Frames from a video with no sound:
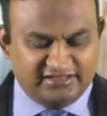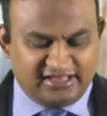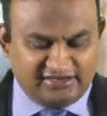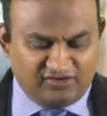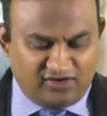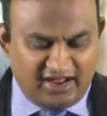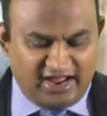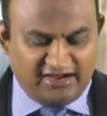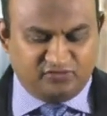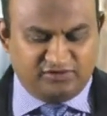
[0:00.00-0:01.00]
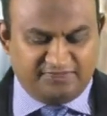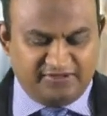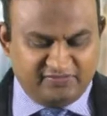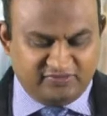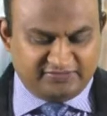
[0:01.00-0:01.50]
that your hand would
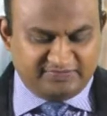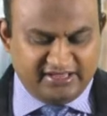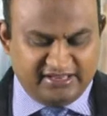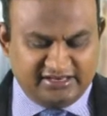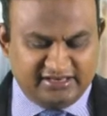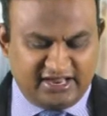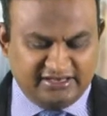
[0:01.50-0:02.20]
be with me,